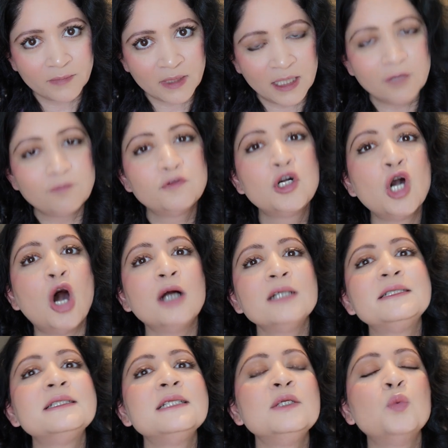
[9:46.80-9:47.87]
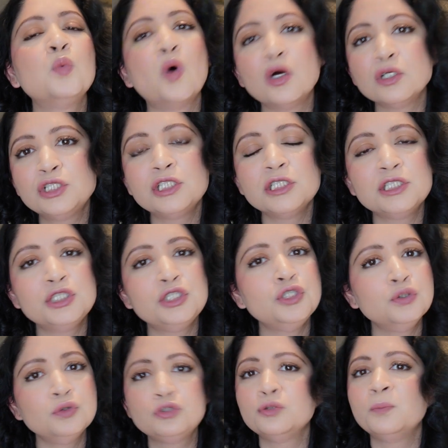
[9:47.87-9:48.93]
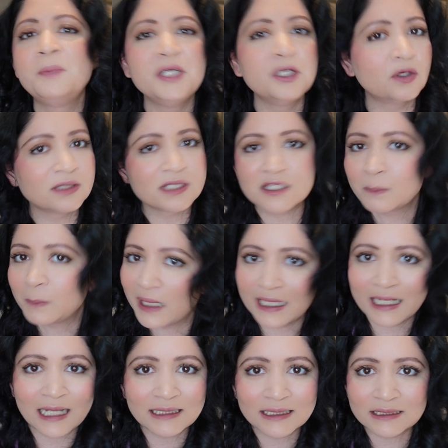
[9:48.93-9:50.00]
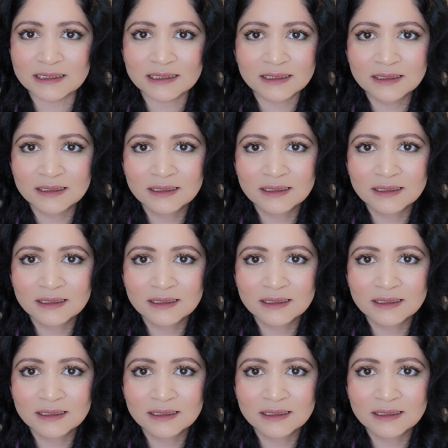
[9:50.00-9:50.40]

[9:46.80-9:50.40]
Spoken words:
If God didn't wanted you to be on this planet,